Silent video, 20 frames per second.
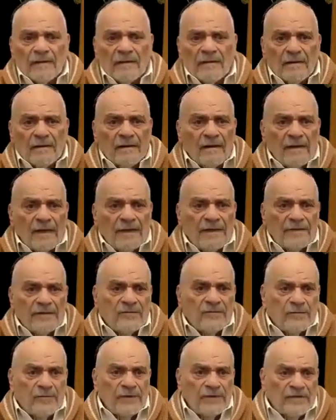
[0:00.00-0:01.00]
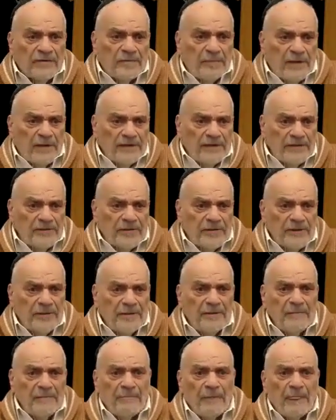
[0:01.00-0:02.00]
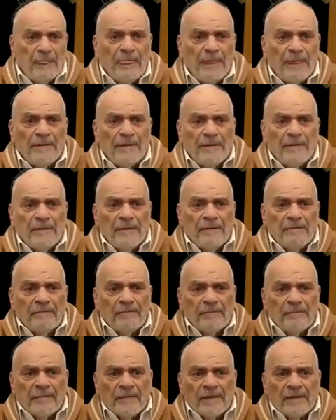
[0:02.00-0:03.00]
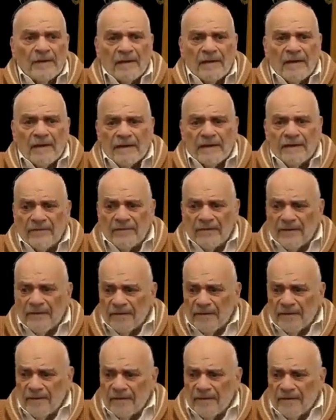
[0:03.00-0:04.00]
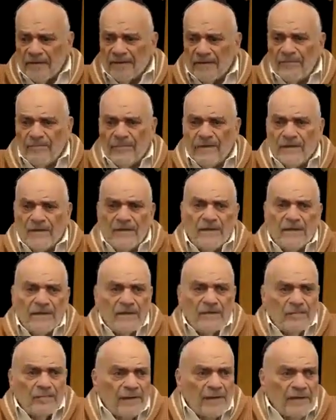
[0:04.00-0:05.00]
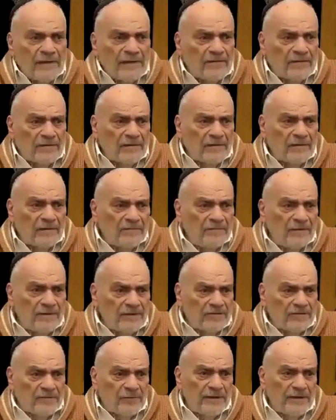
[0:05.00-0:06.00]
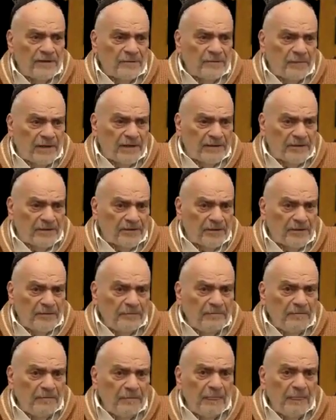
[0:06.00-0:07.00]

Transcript: last week's Parsha and the beginning part of this week's Parsha